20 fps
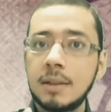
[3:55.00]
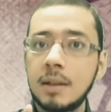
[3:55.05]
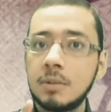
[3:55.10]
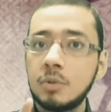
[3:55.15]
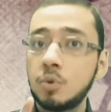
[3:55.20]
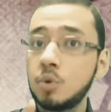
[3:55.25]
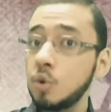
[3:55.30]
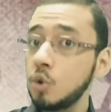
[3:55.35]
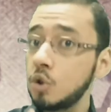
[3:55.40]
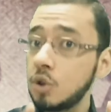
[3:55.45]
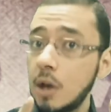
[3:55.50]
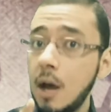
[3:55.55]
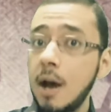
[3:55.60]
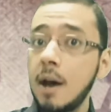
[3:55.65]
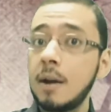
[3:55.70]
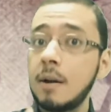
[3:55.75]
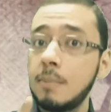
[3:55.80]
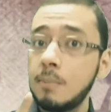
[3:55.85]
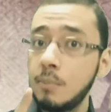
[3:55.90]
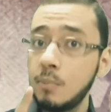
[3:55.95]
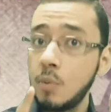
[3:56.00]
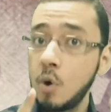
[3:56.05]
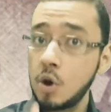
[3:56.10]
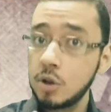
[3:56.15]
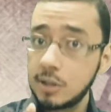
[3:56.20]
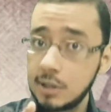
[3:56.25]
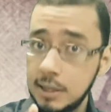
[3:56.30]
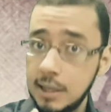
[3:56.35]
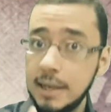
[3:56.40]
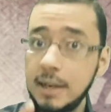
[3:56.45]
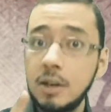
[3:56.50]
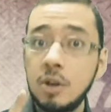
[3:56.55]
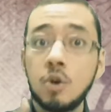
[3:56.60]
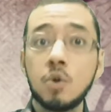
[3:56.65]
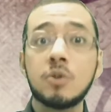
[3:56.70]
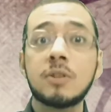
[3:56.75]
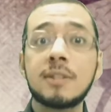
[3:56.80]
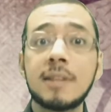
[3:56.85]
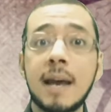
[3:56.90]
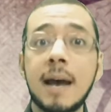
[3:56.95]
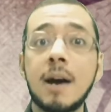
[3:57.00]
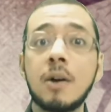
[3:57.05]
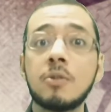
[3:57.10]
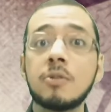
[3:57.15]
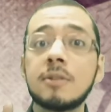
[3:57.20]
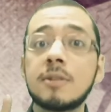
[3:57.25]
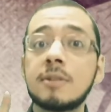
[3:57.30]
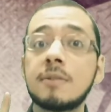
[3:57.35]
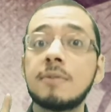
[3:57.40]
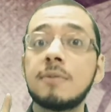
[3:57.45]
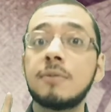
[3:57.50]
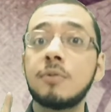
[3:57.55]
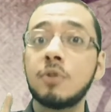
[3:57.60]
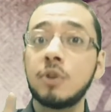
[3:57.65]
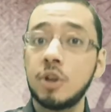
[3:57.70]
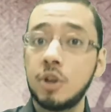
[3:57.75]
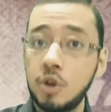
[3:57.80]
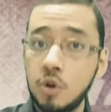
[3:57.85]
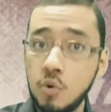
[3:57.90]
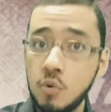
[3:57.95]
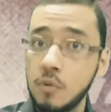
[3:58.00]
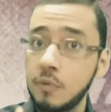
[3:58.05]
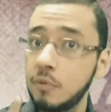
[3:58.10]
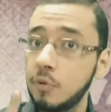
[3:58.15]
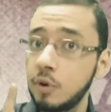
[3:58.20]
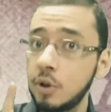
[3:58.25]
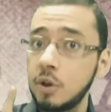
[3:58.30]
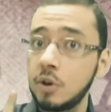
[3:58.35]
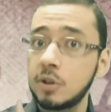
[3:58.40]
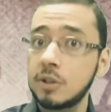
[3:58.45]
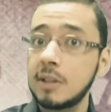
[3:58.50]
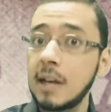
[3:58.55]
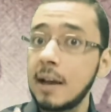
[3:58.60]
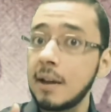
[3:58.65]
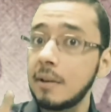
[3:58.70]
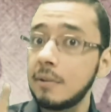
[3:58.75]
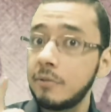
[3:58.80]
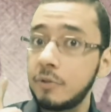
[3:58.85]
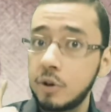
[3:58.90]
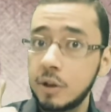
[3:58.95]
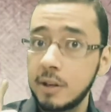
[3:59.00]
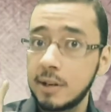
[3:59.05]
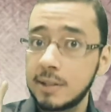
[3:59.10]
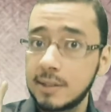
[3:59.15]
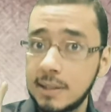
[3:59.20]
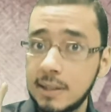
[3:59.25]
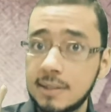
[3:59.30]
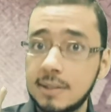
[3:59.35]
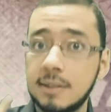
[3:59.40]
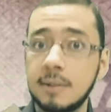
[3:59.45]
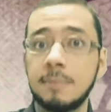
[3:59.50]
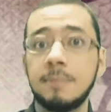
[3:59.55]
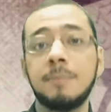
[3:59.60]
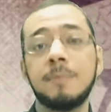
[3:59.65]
that those are mostly new sounds for you, for your tongue, for your system.